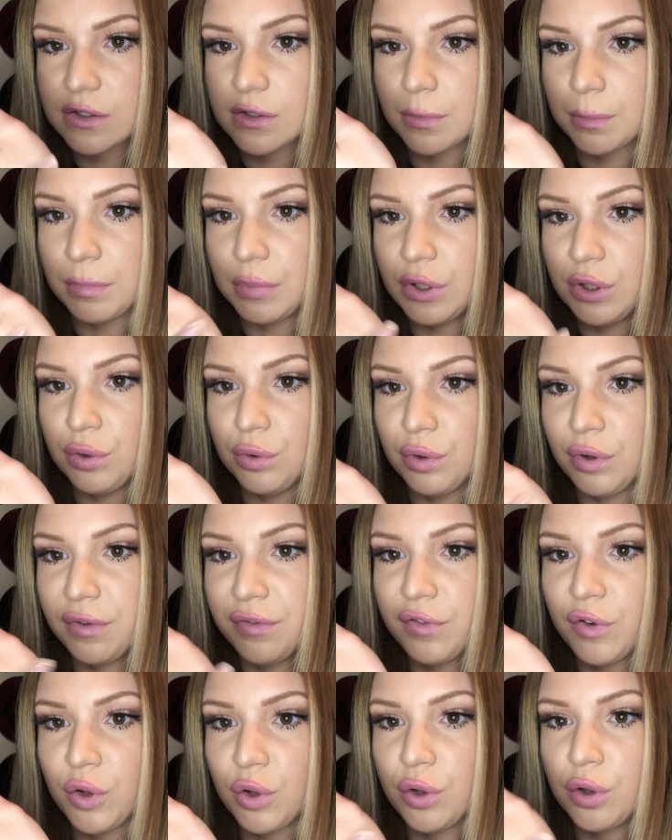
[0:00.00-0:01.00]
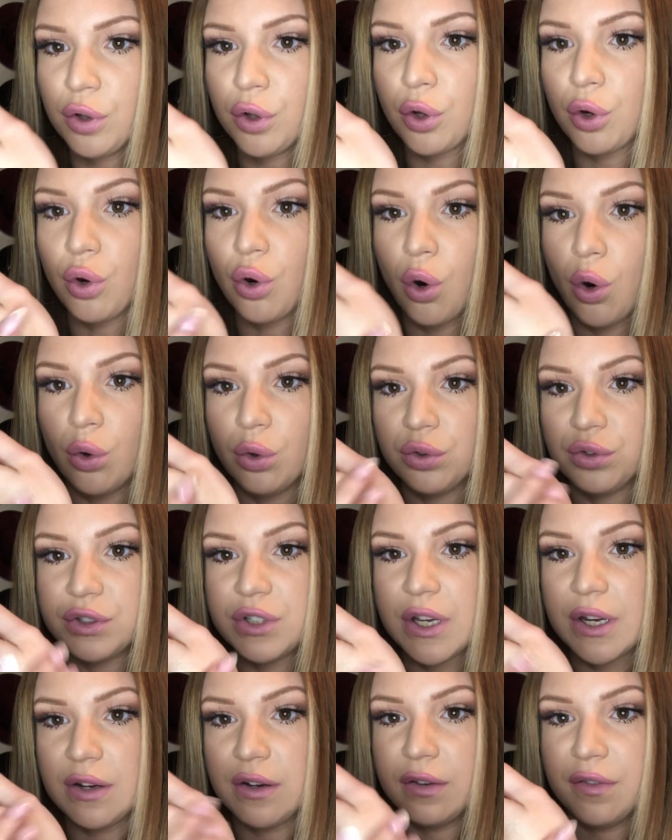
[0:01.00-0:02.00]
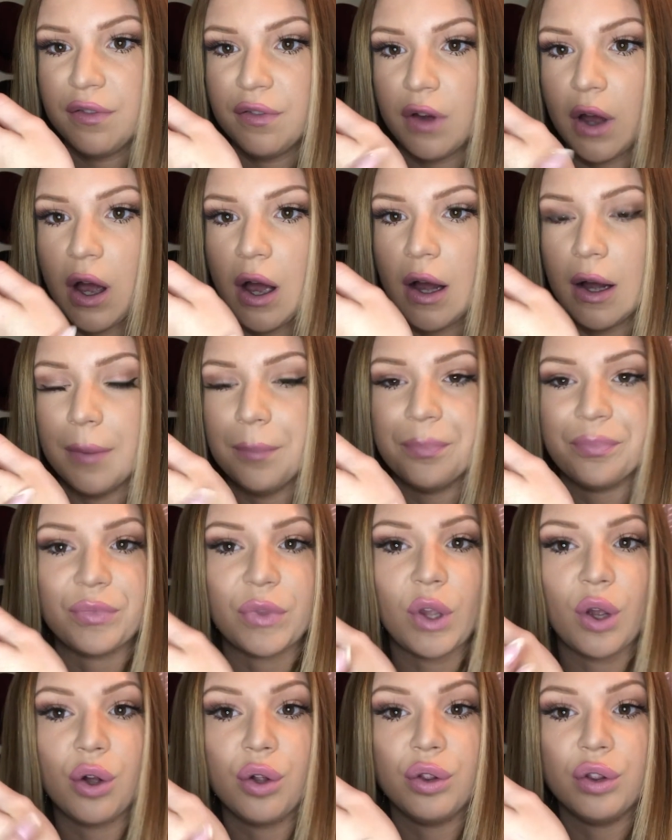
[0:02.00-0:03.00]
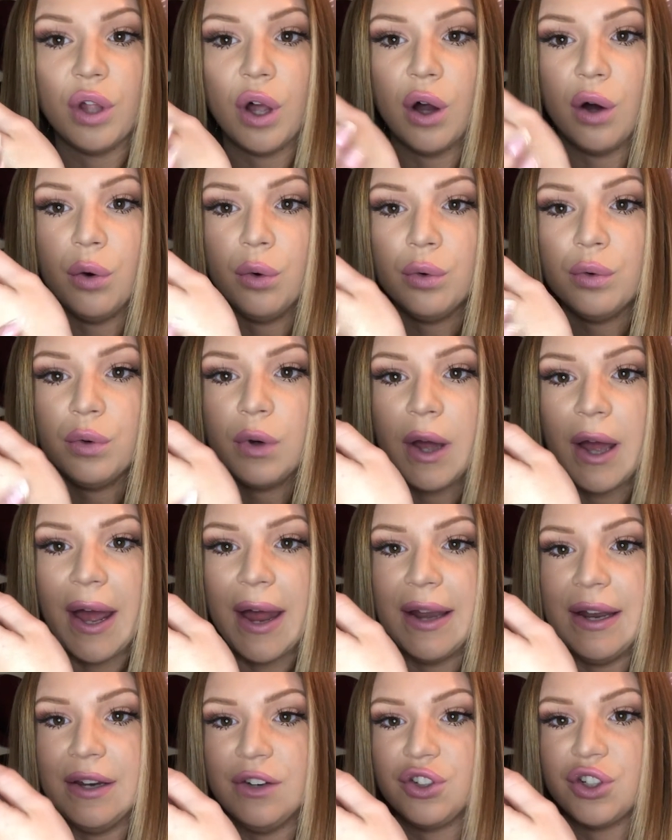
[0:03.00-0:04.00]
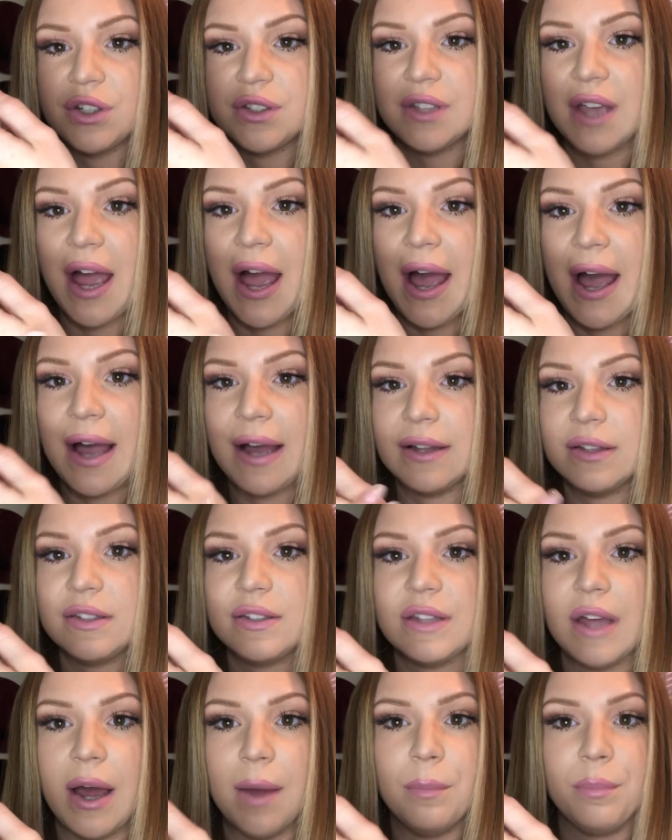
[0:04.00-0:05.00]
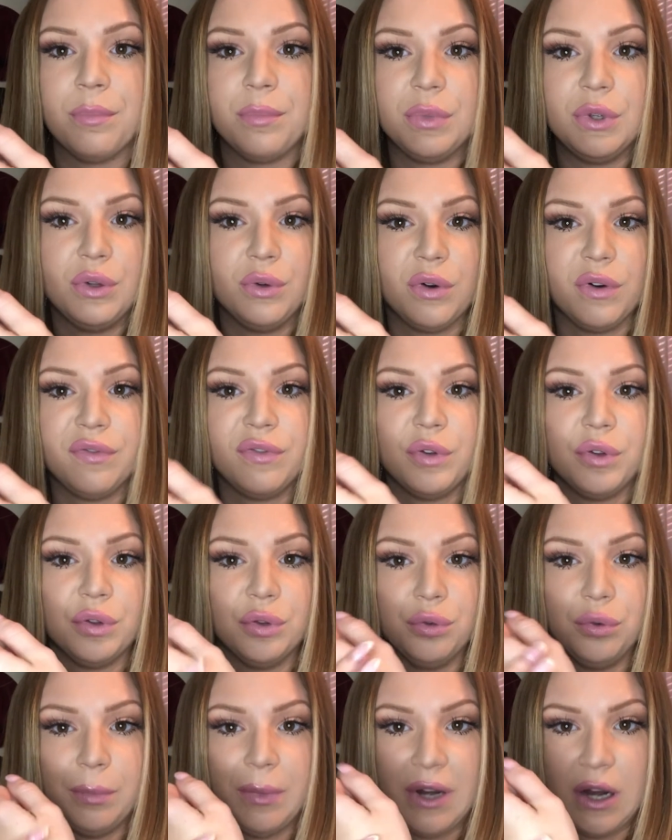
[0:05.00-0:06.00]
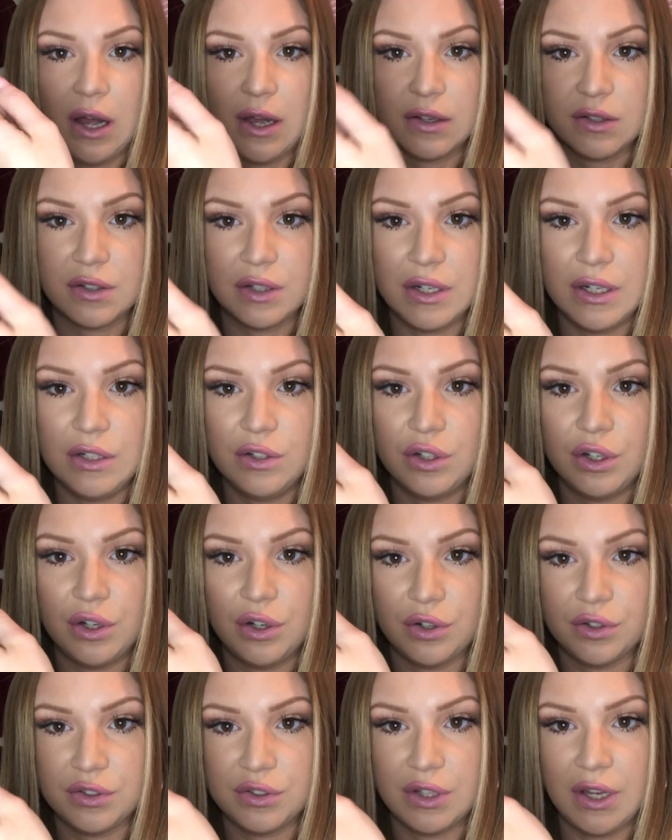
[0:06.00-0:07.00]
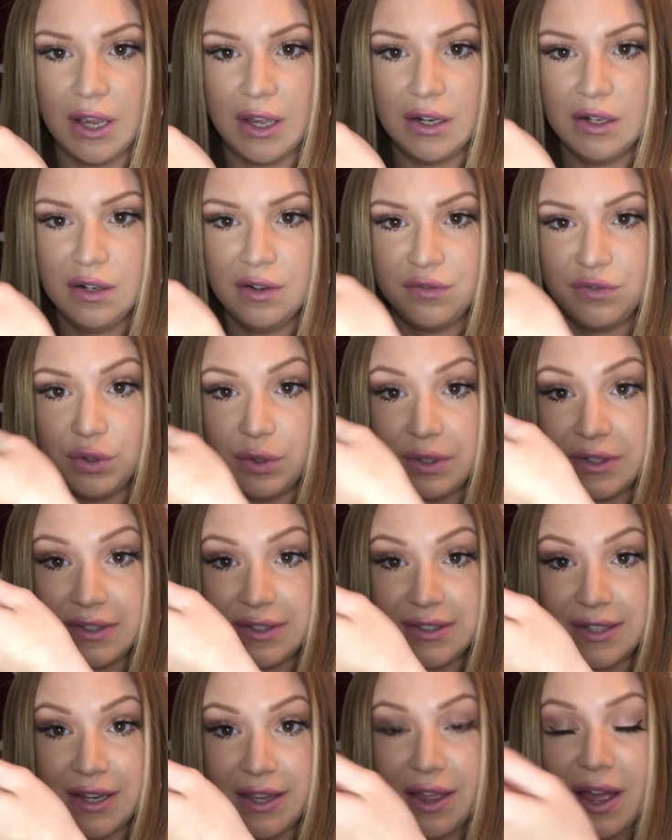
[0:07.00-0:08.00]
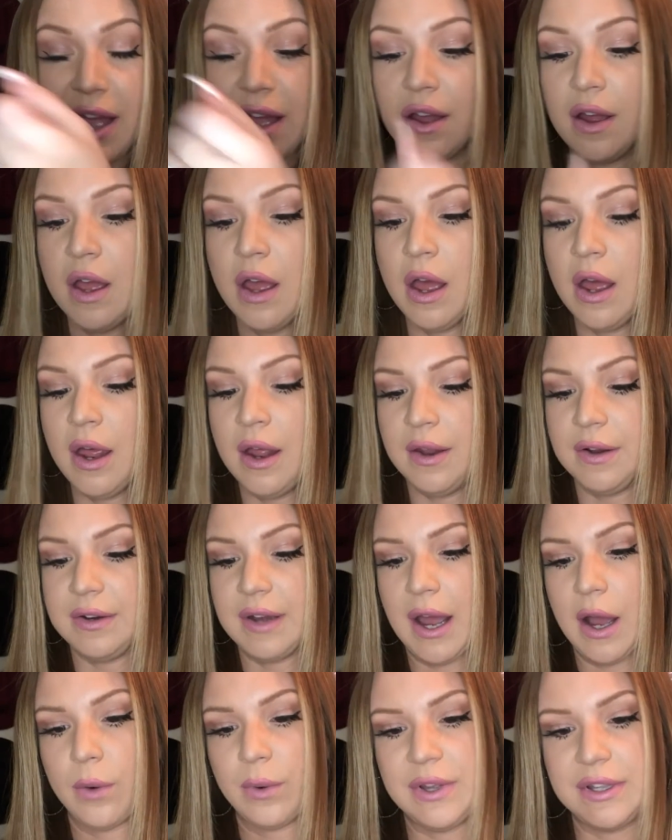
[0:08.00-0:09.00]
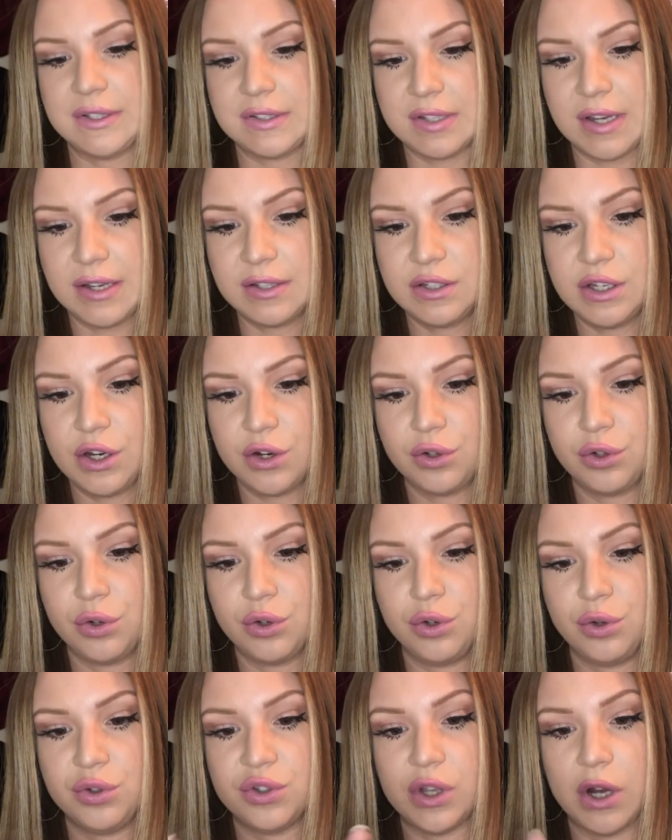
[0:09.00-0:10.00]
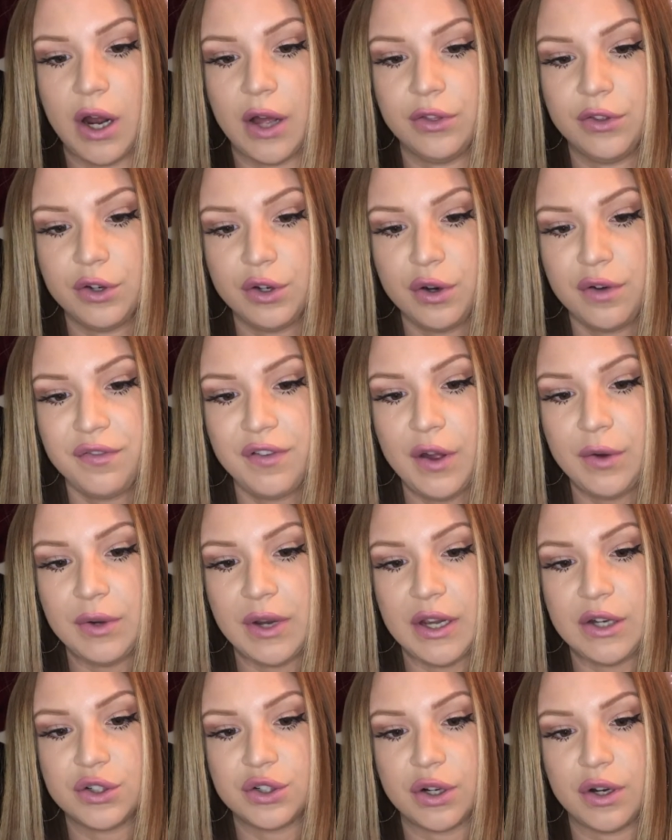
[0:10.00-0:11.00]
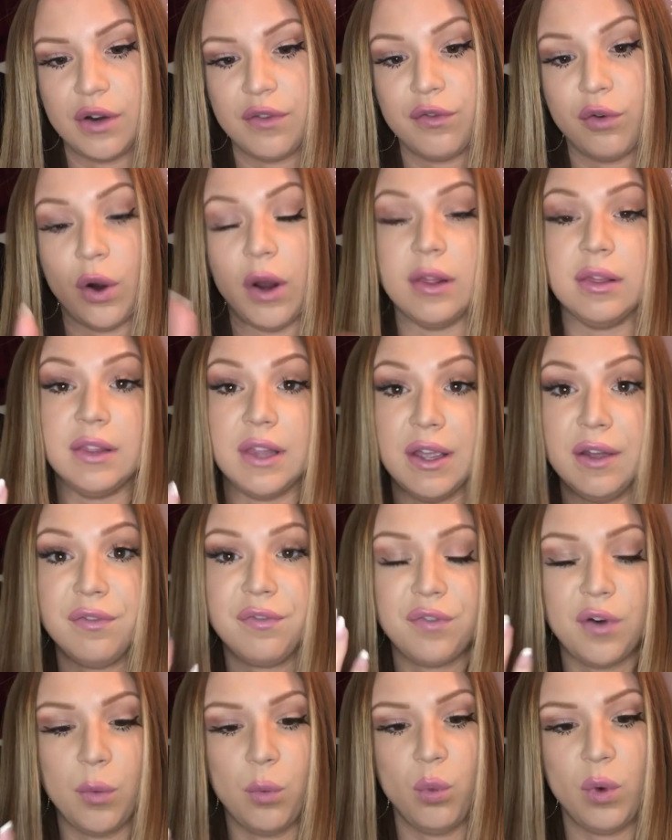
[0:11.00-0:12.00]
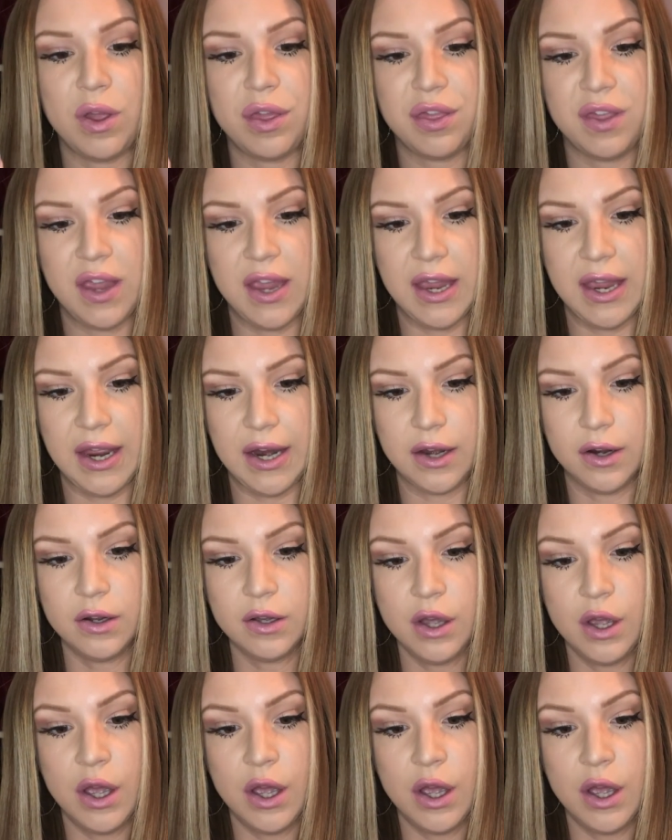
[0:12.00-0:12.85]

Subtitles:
beautiful golden glow, and it just adds that beautiful luminosity to your skin, if you can see that. Now it says here you could use it under your foundation for a lit from within